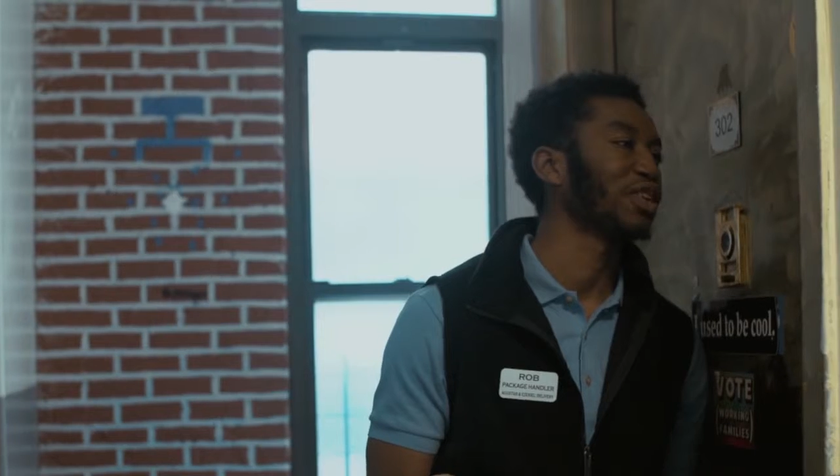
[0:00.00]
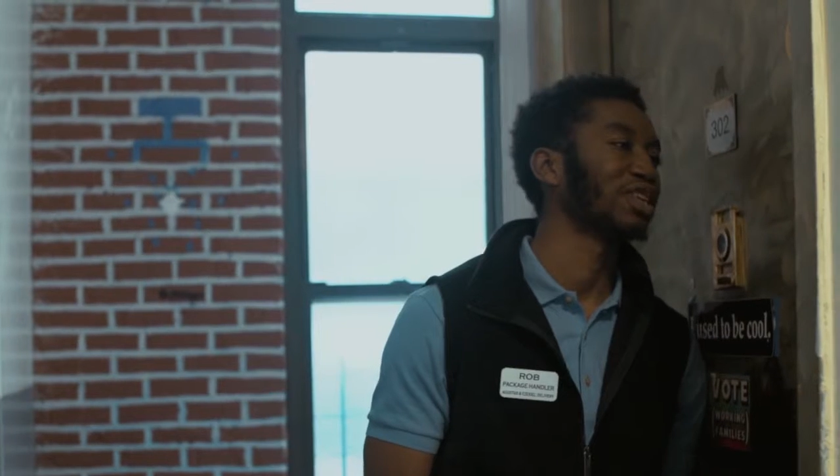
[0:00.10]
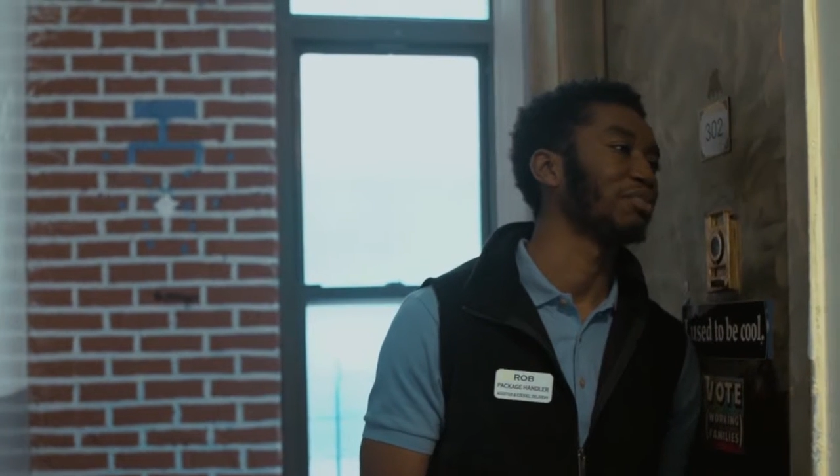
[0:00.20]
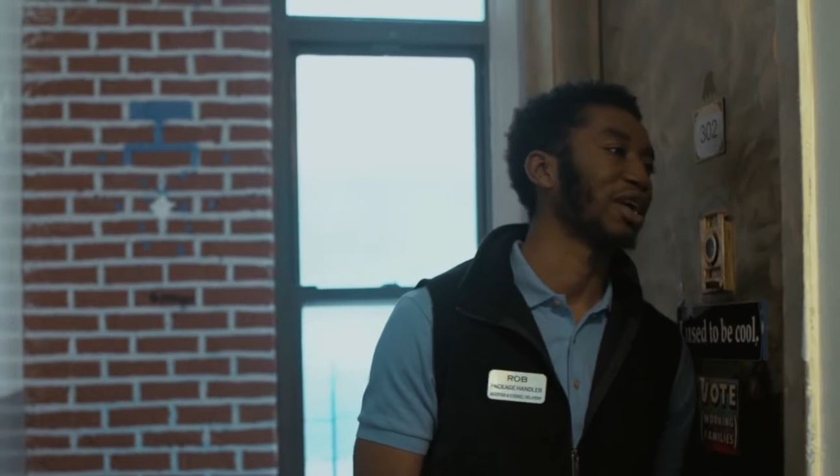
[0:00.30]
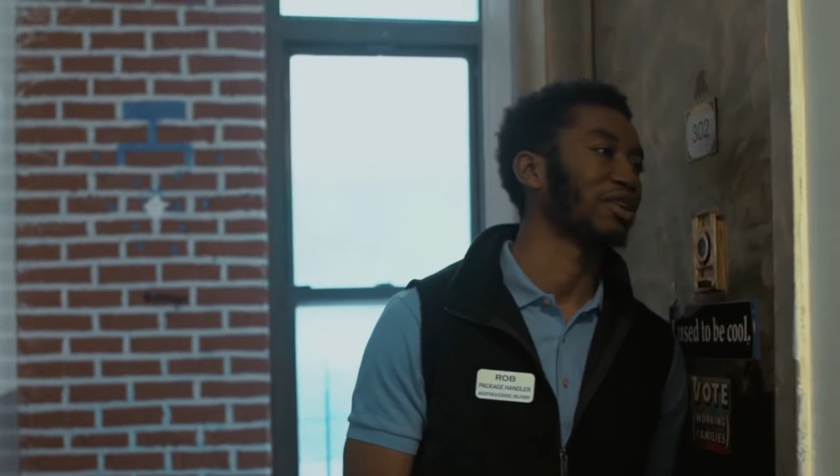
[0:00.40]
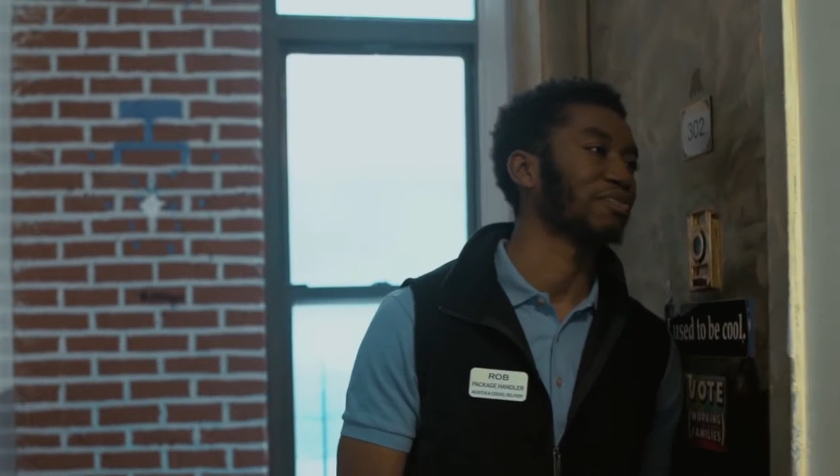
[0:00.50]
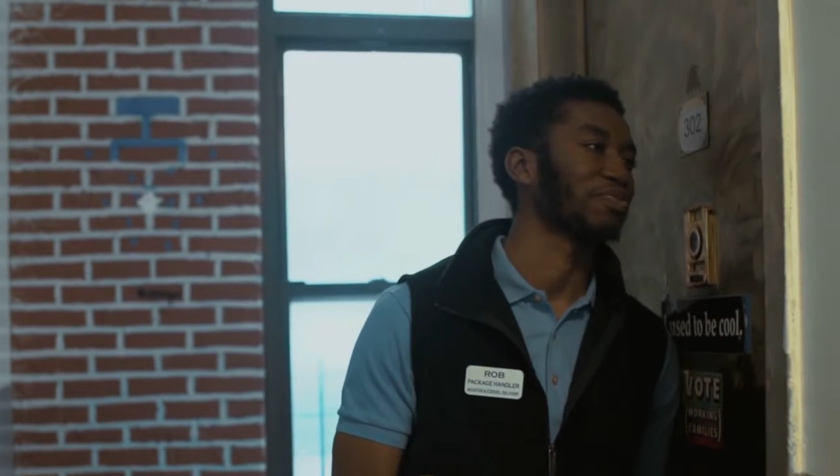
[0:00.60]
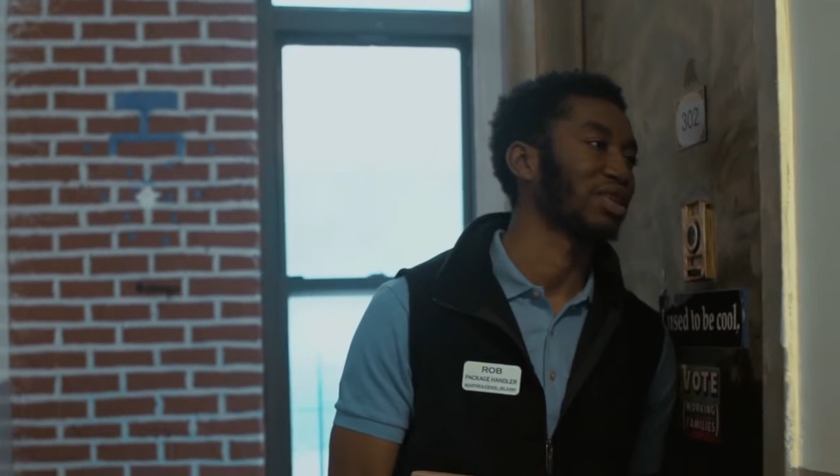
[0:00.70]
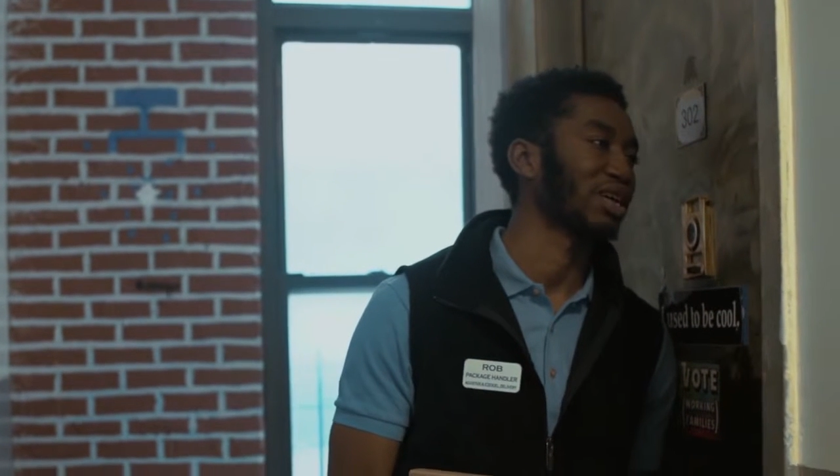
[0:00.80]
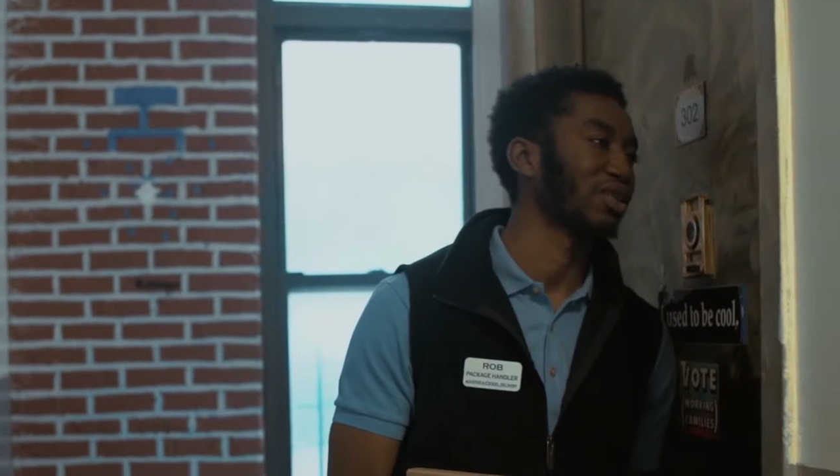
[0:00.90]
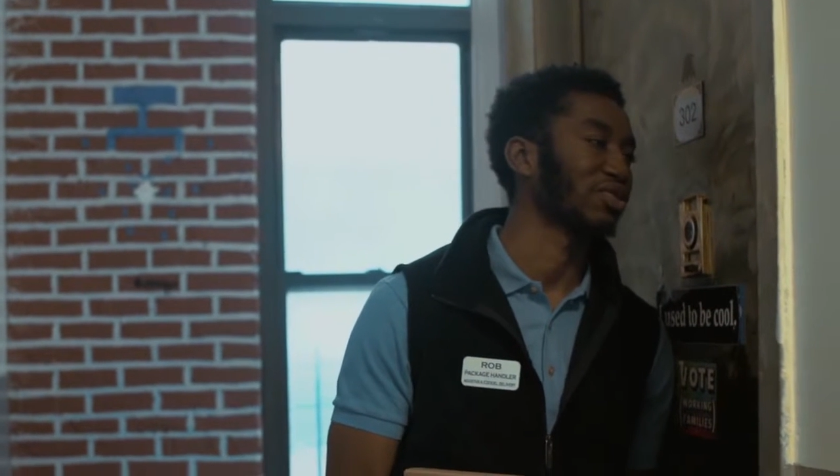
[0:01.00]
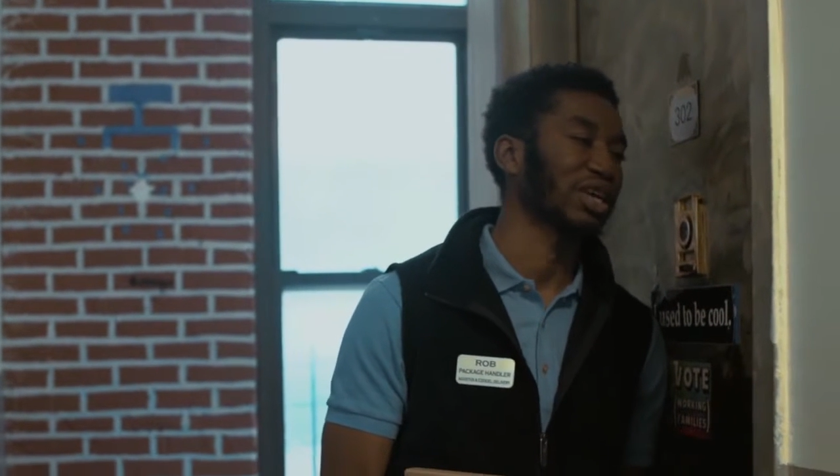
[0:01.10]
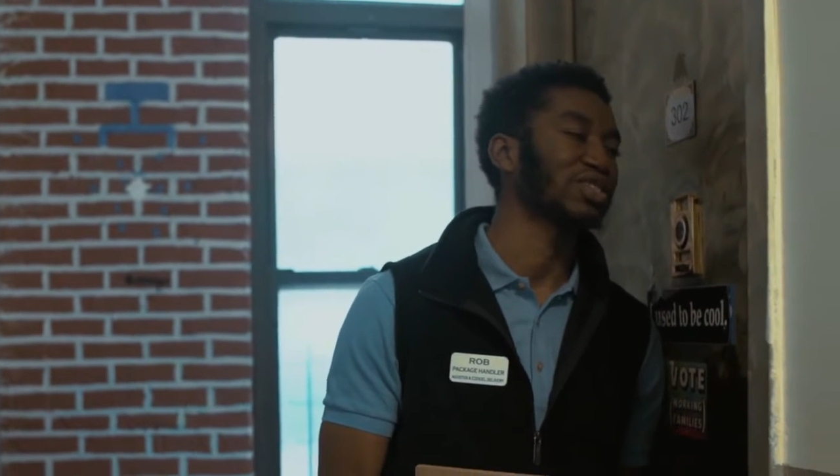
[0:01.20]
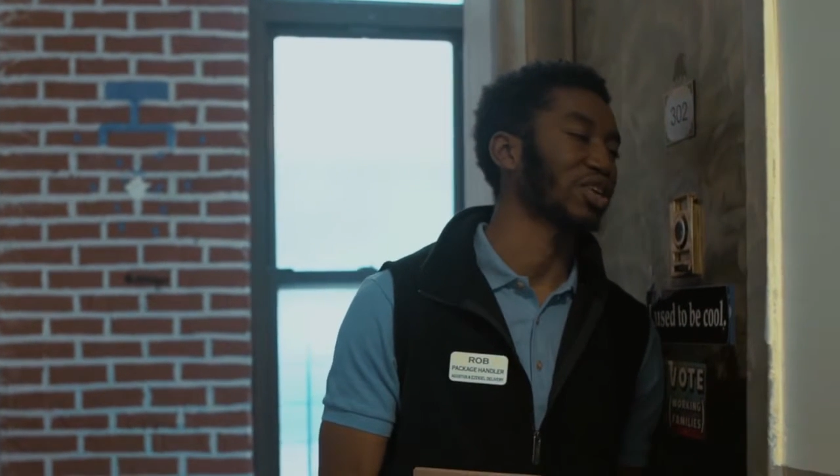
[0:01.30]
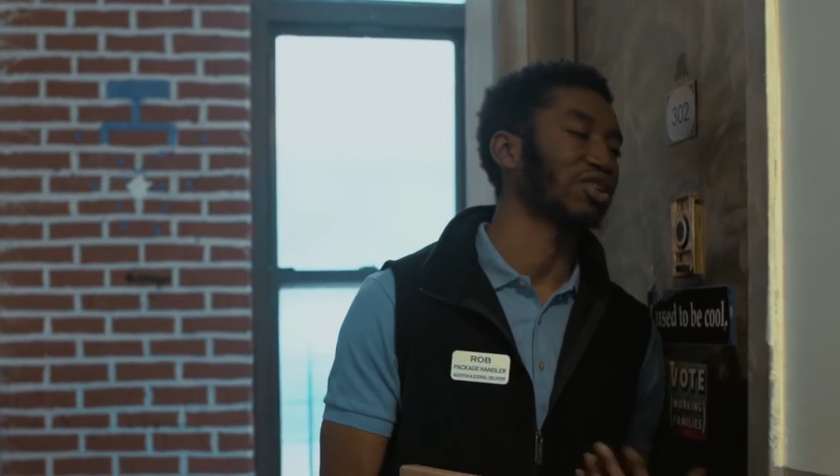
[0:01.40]
you feel any better,
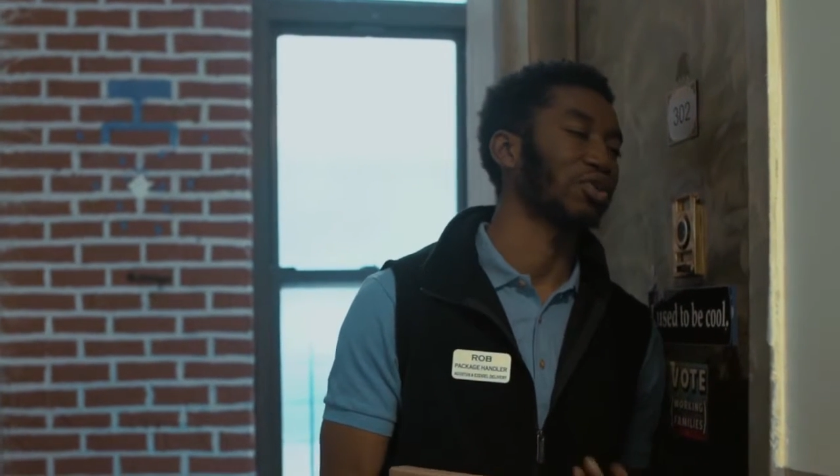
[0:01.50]
things